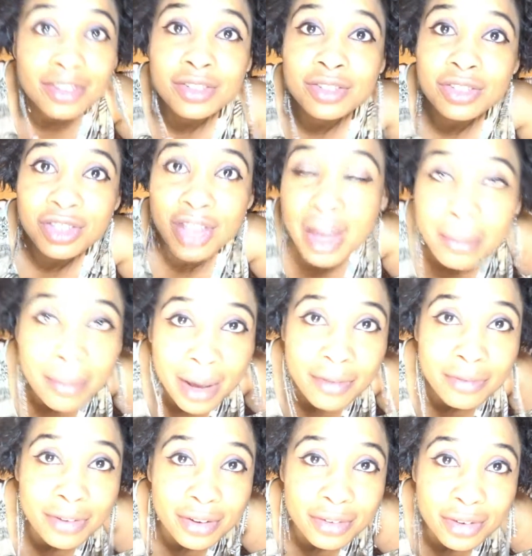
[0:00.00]
Share my
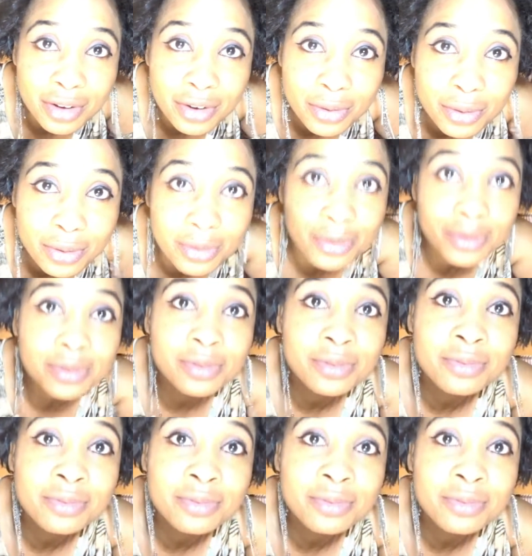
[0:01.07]
video.